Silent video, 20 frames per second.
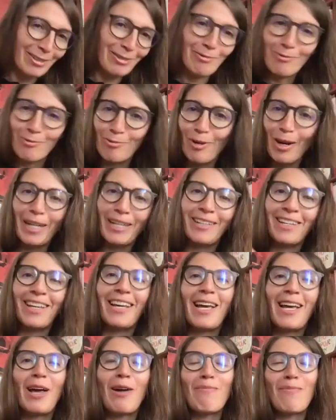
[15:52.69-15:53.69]
One
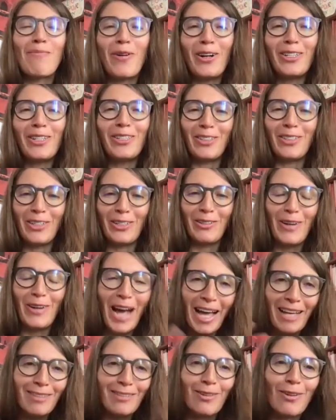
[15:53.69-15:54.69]
person who
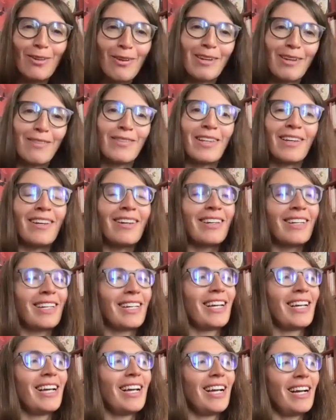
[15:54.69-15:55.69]
has all of the
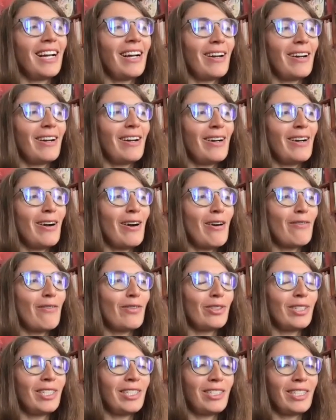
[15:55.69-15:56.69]

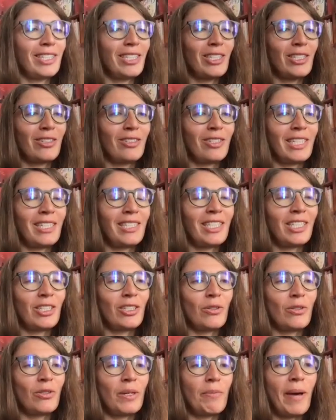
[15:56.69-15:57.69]

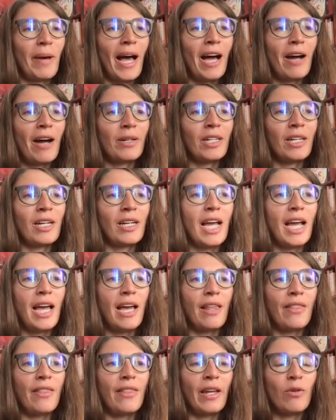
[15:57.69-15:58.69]
decisionary power,
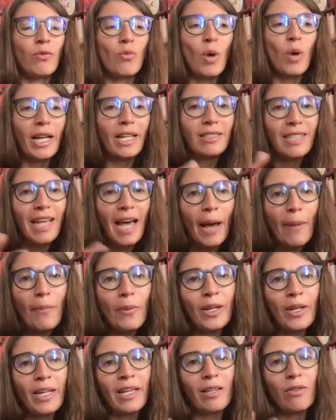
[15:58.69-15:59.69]
then what is
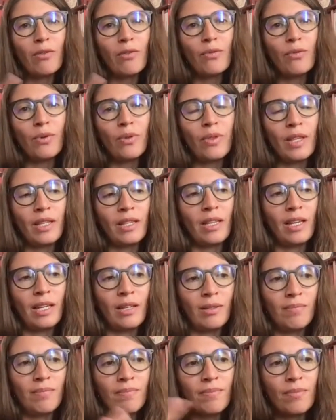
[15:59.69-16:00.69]
happening through
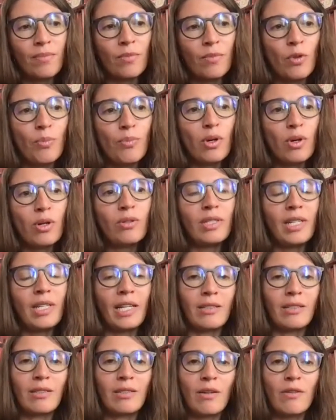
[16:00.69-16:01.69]
the
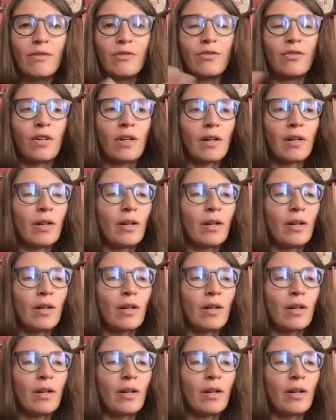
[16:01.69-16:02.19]
process of